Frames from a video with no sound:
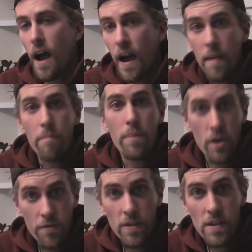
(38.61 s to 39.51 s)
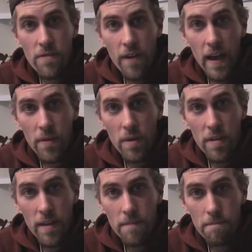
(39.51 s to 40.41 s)
I am perfectly fine
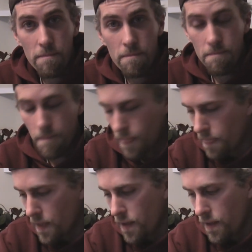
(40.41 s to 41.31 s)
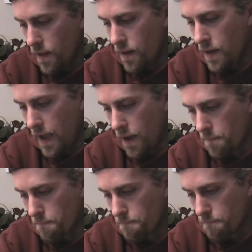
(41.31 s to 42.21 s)
with it. Now,